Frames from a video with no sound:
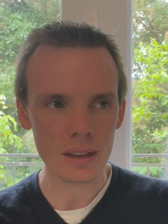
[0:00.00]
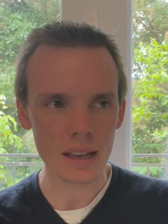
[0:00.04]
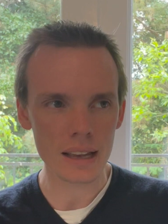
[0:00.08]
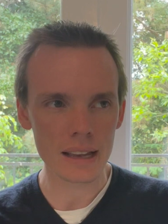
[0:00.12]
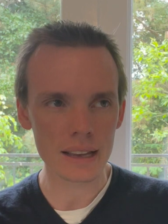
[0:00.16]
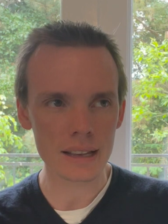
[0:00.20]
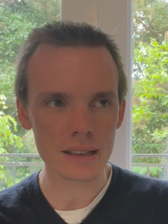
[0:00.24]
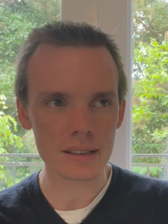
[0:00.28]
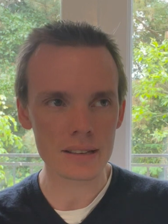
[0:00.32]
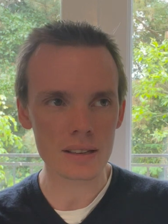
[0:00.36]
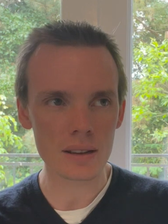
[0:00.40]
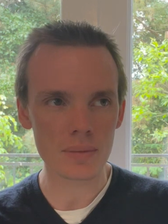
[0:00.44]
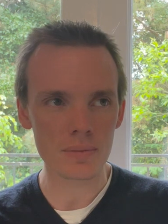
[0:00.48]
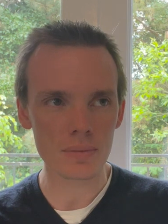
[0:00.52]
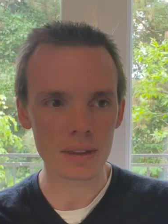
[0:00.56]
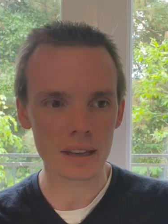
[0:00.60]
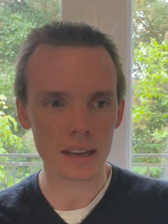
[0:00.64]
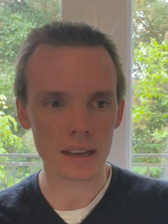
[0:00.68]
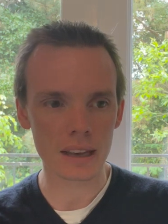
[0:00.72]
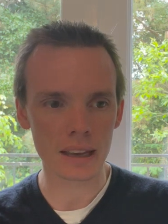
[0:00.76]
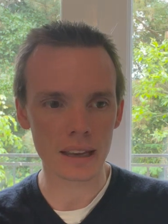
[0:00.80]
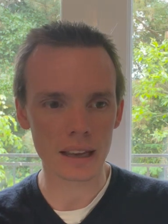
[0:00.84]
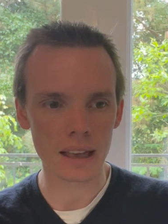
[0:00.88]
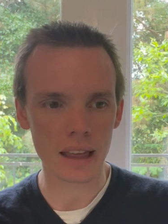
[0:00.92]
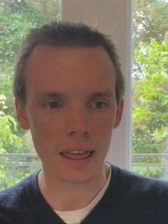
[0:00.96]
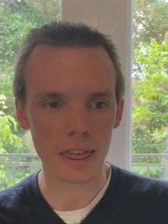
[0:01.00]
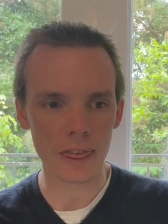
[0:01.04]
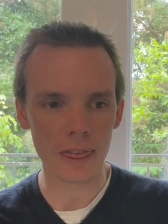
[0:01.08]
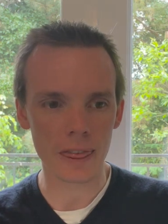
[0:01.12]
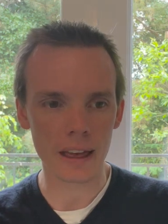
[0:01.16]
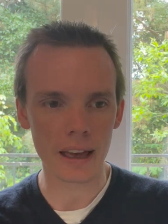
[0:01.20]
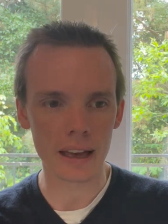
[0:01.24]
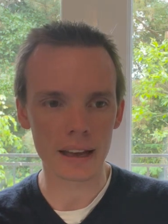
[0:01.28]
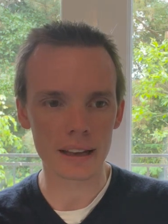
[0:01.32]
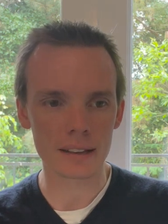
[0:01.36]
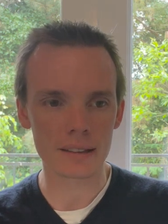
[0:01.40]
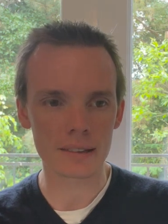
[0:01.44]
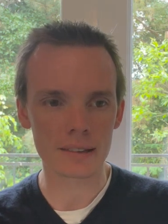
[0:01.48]
is something
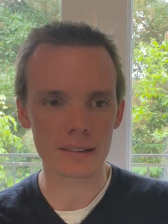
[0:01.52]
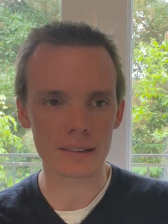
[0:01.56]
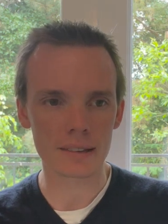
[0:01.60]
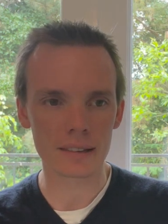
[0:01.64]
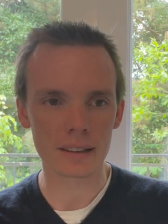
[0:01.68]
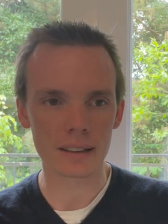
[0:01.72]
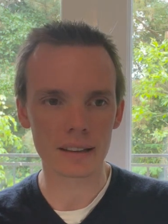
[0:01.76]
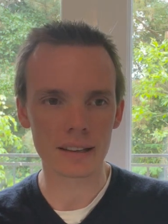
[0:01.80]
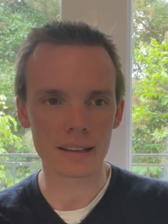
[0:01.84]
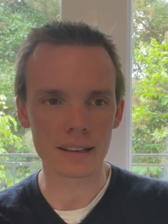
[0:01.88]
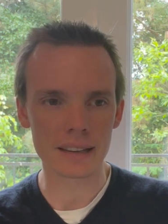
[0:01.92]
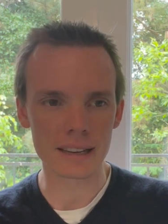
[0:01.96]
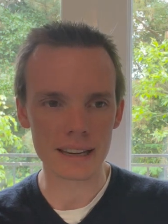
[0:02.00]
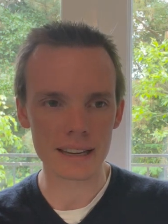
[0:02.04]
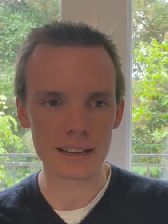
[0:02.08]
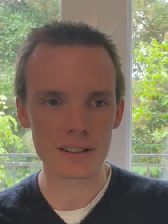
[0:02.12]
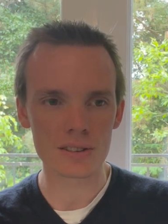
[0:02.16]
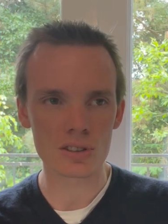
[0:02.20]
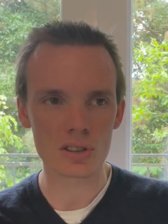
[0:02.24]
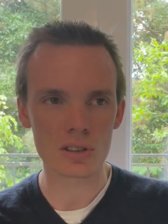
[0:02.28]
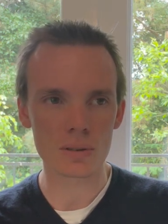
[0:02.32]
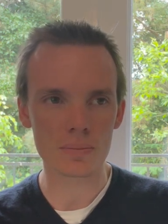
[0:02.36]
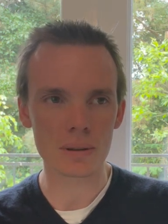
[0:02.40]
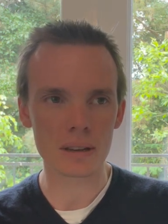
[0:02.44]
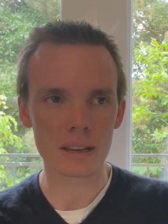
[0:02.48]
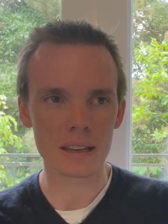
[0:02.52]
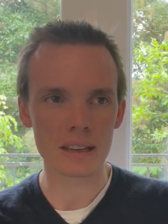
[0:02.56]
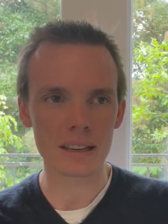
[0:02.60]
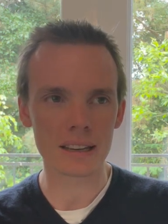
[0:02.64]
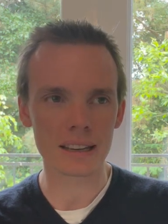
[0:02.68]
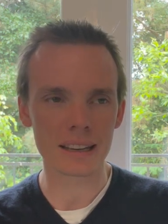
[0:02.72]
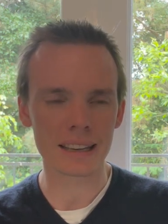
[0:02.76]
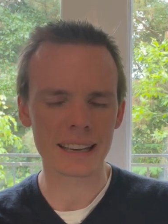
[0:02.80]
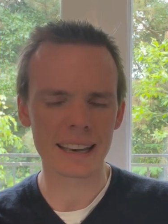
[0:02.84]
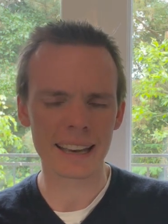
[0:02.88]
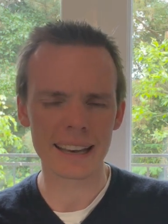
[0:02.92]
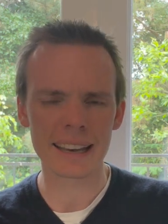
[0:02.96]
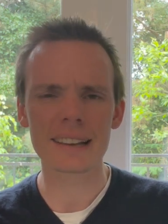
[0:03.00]
that needs to be
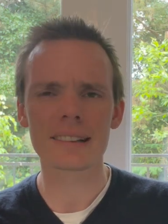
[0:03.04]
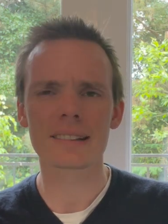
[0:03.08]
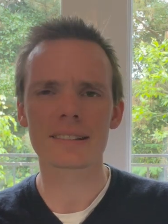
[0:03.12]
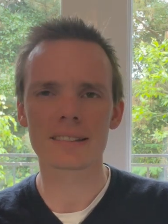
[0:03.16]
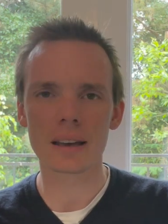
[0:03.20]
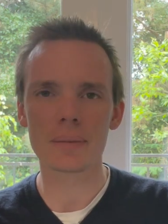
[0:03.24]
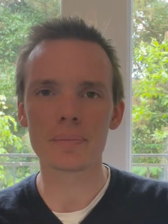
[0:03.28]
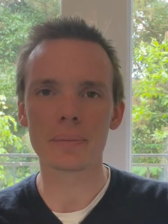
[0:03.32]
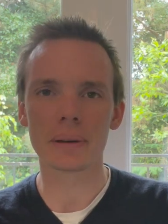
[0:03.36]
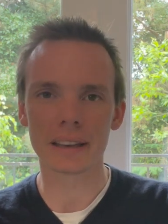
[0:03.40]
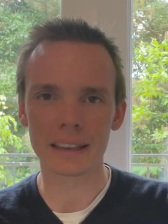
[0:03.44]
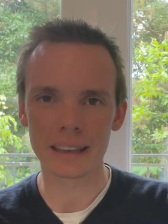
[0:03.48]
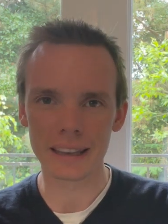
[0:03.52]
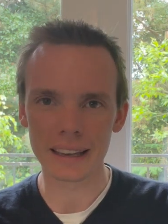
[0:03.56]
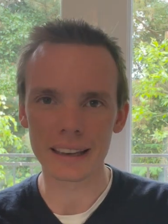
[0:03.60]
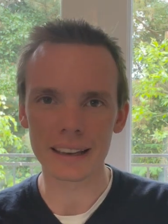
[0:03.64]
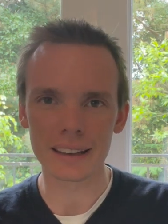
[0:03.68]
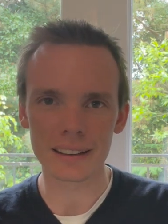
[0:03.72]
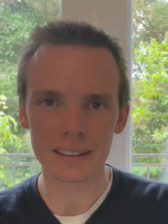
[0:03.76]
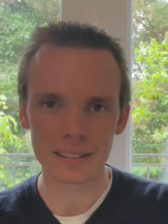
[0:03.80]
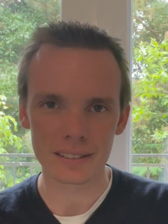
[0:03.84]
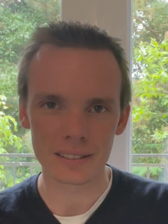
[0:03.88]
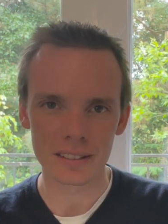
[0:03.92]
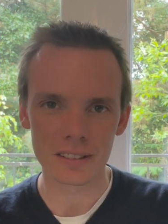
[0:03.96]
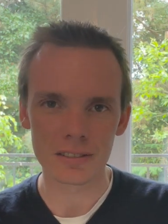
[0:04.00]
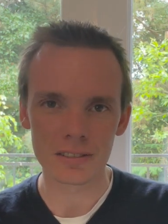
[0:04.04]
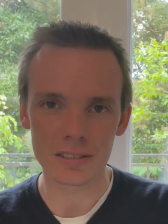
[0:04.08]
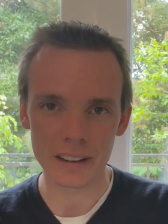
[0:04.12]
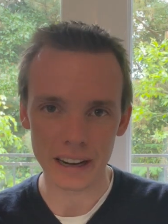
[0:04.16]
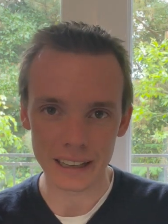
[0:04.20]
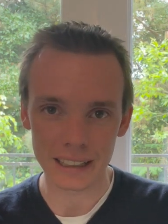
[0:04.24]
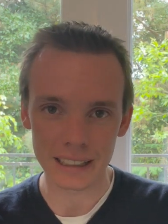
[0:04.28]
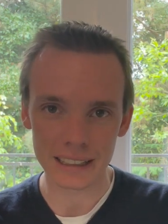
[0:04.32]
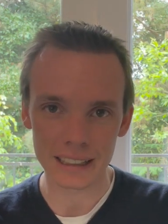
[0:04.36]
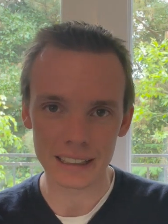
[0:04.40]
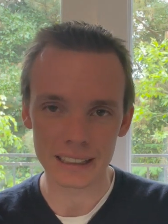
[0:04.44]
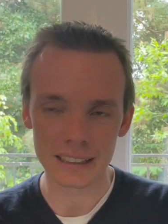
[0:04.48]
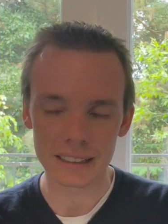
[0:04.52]
kicked up a gear,
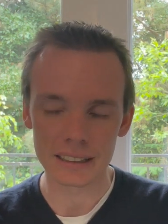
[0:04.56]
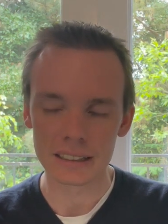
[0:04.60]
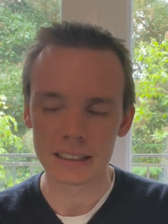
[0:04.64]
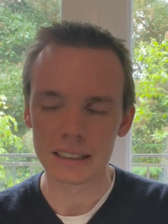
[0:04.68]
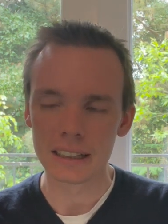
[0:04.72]
frankly,